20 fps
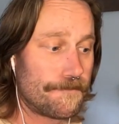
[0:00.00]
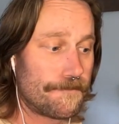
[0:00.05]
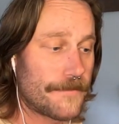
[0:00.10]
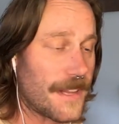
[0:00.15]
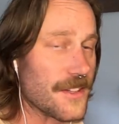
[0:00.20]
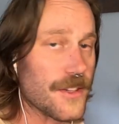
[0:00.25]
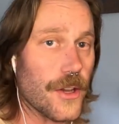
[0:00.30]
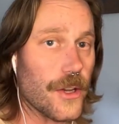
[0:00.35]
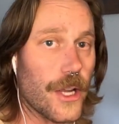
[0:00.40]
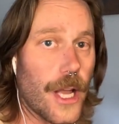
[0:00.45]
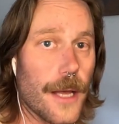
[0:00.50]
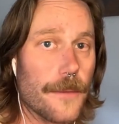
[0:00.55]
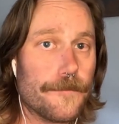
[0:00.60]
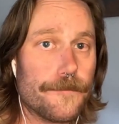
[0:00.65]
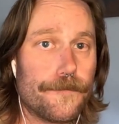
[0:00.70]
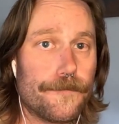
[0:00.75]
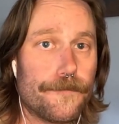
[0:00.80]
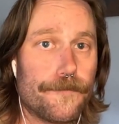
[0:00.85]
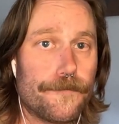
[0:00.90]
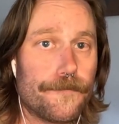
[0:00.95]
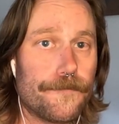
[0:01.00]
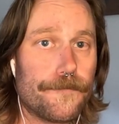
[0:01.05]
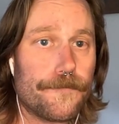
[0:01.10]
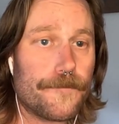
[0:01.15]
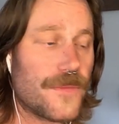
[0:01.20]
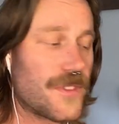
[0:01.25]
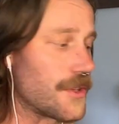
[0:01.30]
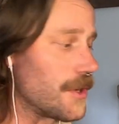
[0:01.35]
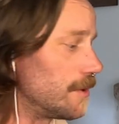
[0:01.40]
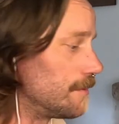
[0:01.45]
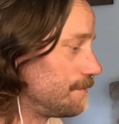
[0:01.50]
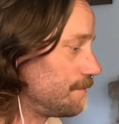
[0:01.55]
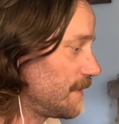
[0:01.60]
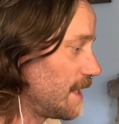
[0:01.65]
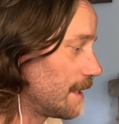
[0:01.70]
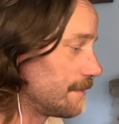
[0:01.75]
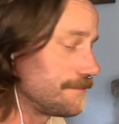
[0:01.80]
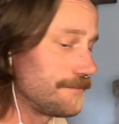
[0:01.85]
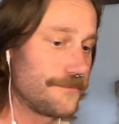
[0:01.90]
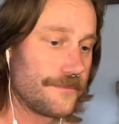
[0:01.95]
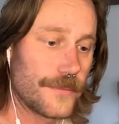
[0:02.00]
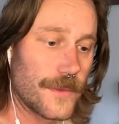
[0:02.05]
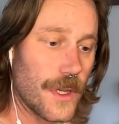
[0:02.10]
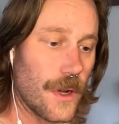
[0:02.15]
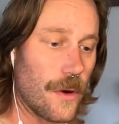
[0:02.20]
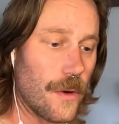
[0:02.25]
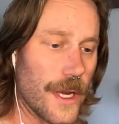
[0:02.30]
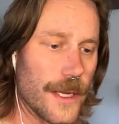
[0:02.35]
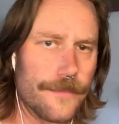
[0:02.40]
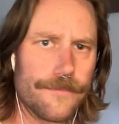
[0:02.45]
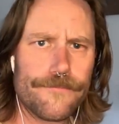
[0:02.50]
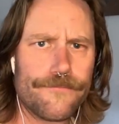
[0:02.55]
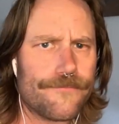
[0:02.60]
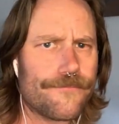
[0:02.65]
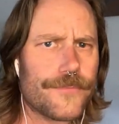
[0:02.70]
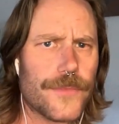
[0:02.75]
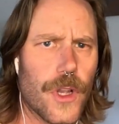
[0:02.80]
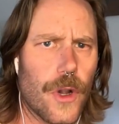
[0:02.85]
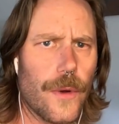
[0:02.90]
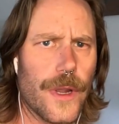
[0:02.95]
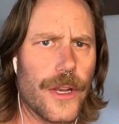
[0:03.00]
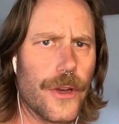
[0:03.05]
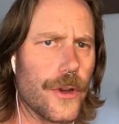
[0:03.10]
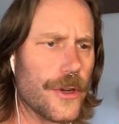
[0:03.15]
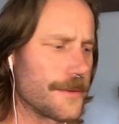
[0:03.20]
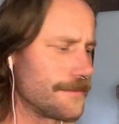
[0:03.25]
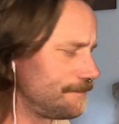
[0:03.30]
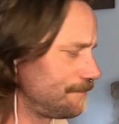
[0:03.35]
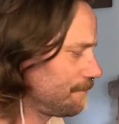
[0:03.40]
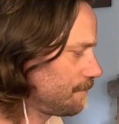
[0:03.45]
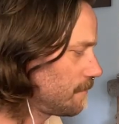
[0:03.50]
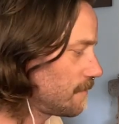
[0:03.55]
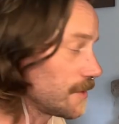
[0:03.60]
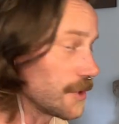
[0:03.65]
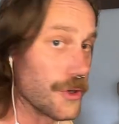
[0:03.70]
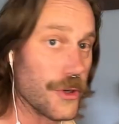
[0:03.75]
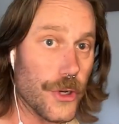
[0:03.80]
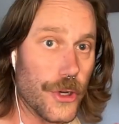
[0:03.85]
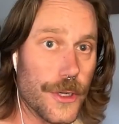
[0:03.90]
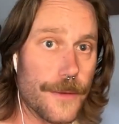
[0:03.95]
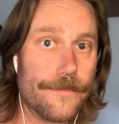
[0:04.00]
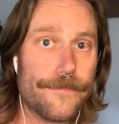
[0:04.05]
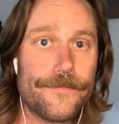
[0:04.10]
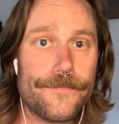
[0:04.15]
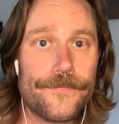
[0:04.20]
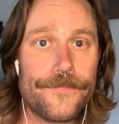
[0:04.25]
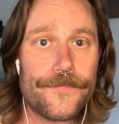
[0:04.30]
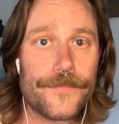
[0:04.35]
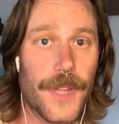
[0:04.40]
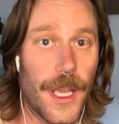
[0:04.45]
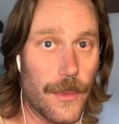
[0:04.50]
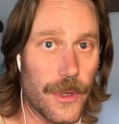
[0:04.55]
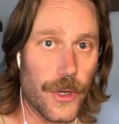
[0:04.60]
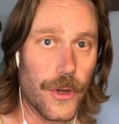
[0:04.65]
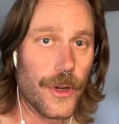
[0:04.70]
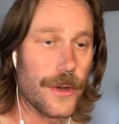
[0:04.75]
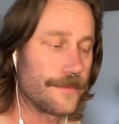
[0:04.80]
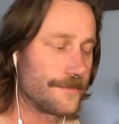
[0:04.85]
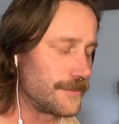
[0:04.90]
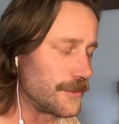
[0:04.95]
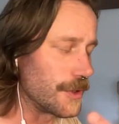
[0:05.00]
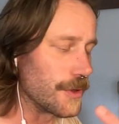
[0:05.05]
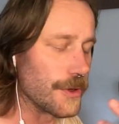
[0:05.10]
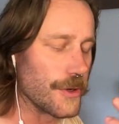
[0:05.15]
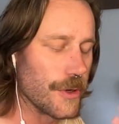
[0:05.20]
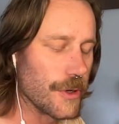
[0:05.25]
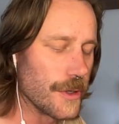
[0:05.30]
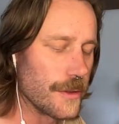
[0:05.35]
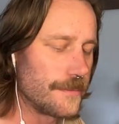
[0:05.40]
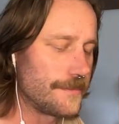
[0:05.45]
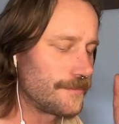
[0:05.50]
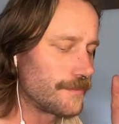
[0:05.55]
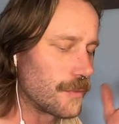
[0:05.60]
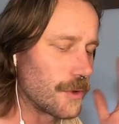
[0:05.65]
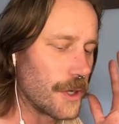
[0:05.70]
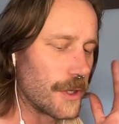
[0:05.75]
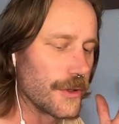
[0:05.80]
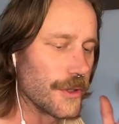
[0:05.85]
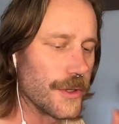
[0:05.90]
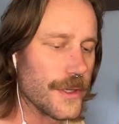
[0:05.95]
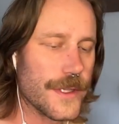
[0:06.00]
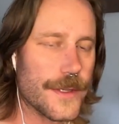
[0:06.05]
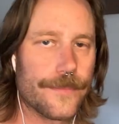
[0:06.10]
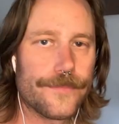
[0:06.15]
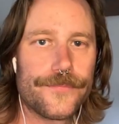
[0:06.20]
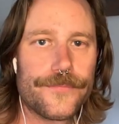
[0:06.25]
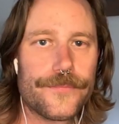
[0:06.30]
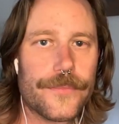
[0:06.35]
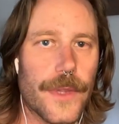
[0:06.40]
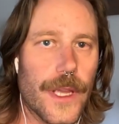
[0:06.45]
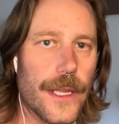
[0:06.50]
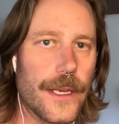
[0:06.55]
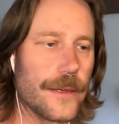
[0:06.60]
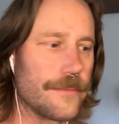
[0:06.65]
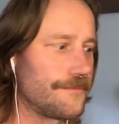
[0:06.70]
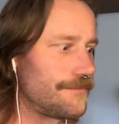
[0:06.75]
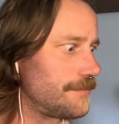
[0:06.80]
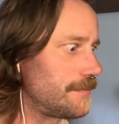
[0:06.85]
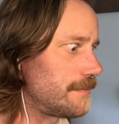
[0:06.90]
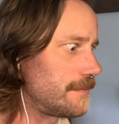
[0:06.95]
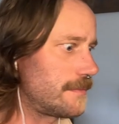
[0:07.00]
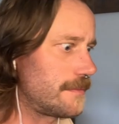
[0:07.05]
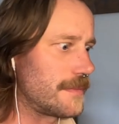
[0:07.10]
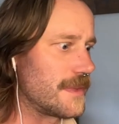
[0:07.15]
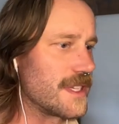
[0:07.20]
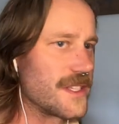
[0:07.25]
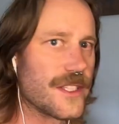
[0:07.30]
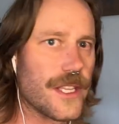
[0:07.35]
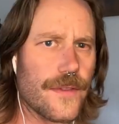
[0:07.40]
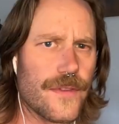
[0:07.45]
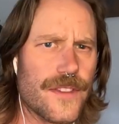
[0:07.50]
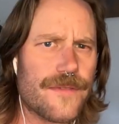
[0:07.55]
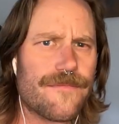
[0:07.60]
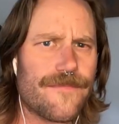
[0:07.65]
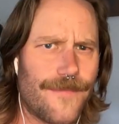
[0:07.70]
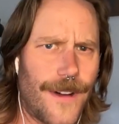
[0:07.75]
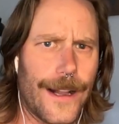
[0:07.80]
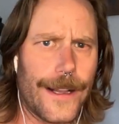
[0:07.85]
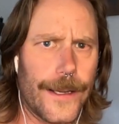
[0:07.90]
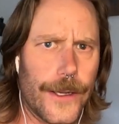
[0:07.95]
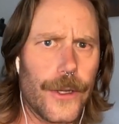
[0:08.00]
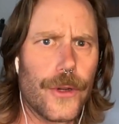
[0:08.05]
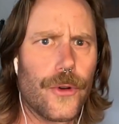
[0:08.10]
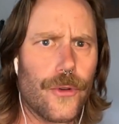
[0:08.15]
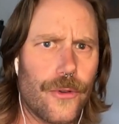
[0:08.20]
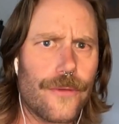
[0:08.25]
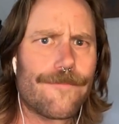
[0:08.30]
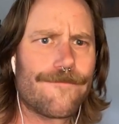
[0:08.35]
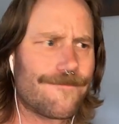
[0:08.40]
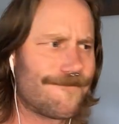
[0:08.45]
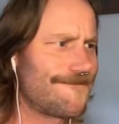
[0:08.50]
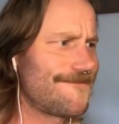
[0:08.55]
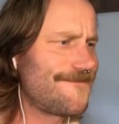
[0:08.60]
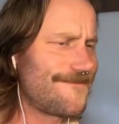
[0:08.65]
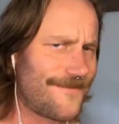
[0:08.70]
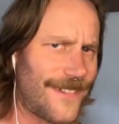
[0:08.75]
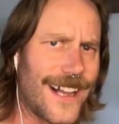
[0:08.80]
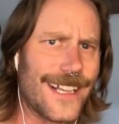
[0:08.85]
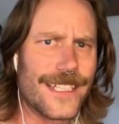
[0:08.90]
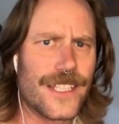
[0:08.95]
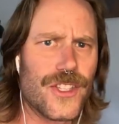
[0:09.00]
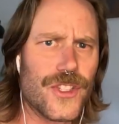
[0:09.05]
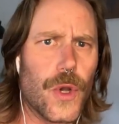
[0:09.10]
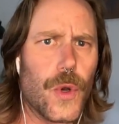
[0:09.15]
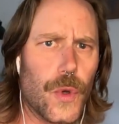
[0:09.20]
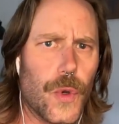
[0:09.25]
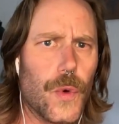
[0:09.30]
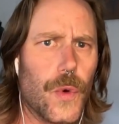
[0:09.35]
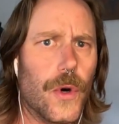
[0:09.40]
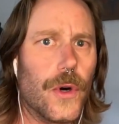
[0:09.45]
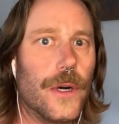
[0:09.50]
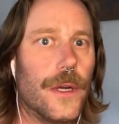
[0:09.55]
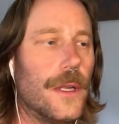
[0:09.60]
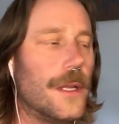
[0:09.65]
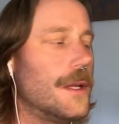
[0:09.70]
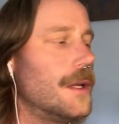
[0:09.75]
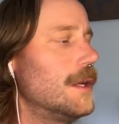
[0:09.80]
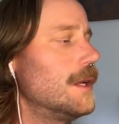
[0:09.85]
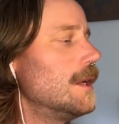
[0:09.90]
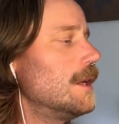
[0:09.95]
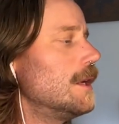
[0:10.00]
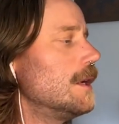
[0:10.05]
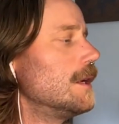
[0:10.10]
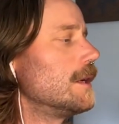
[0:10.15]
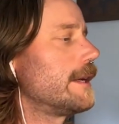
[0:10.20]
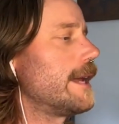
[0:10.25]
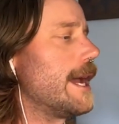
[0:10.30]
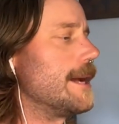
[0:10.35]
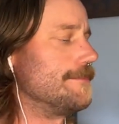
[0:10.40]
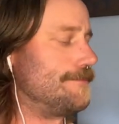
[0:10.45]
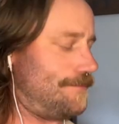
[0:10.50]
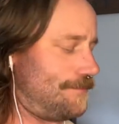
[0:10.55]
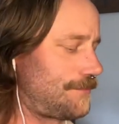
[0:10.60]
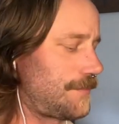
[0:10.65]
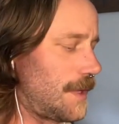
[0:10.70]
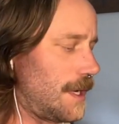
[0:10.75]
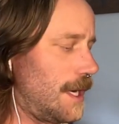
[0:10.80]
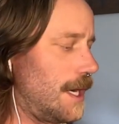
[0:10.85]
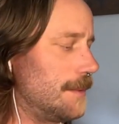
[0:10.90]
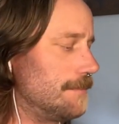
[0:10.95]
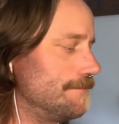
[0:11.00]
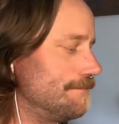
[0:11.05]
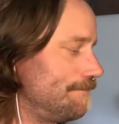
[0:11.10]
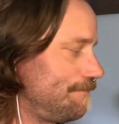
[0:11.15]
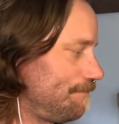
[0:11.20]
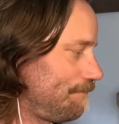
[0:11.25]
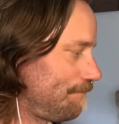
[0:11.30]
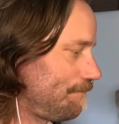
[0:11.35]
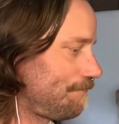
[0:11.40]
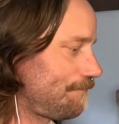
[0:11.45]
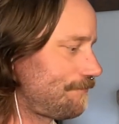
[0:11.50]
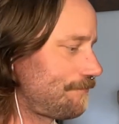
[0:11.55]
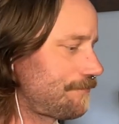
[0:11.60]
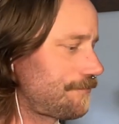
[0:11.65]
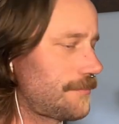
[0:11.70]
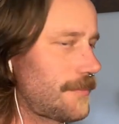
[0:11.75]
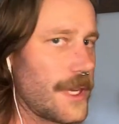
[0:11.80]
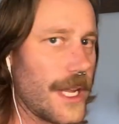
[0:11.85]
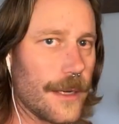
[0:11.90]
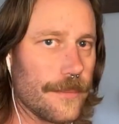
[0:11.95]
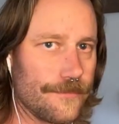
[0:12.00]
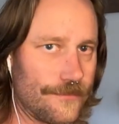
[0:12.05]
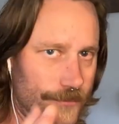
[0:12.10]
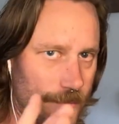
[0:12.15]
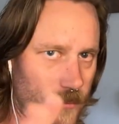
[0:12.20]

That's all I got. So yeah, go away, nerd. You're a nerd. I'm a nerd. You're a nerd. We're all nerds, and this stuff's fucking so cool. Okay, yeah.